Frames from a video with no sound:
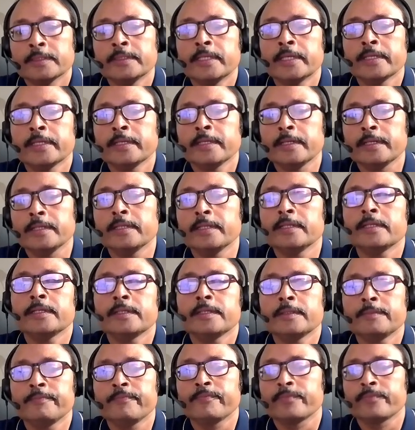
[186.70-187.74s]
Then
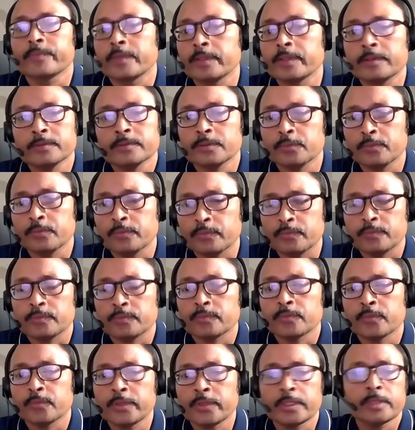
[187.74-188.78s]

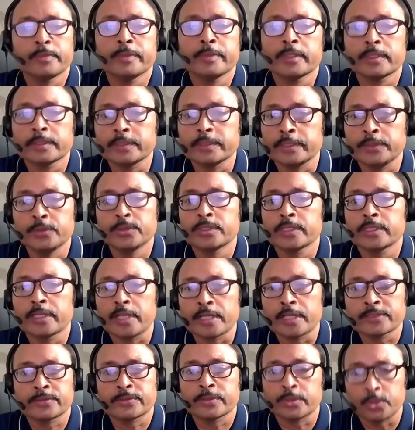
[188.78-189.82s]
whenever the user
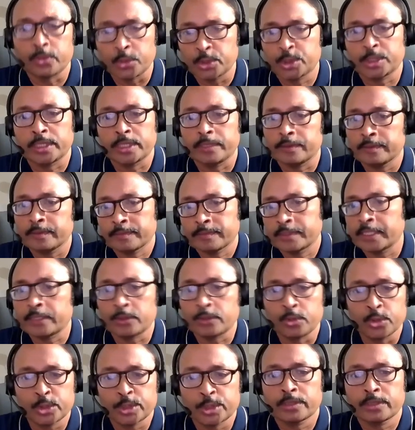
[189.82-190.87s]
asks a question,
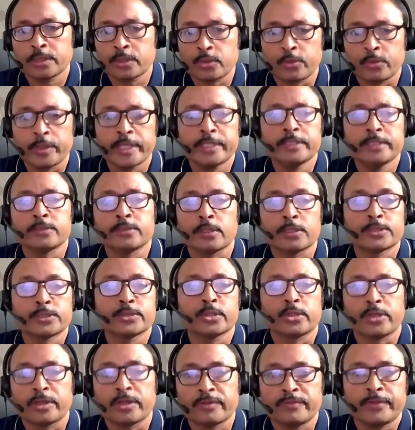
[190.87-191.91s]
that question or query is
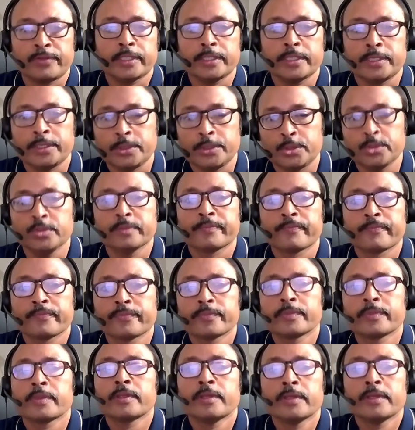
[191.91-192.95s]
also converted into
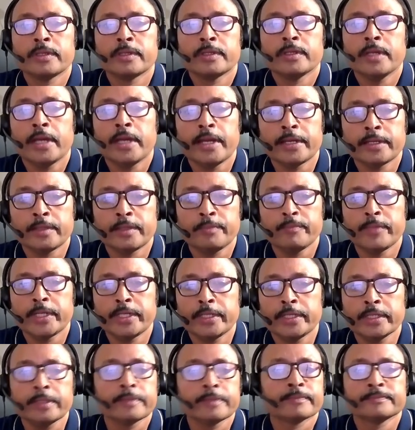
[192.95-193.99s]
an
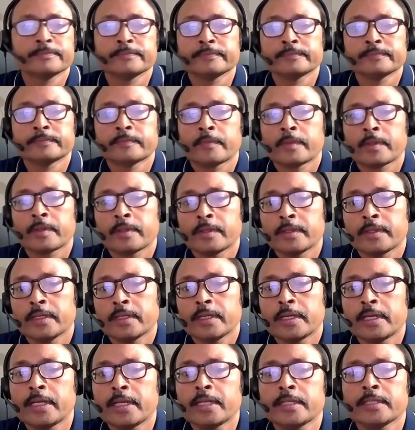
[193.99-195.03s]
embedding,
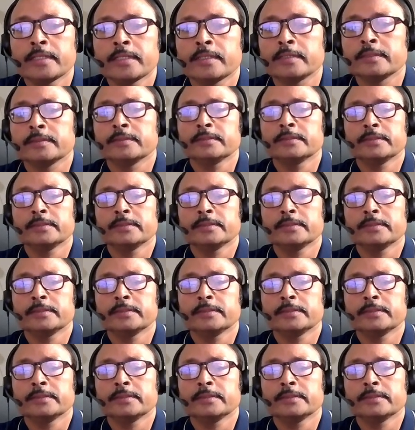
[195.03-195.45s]
and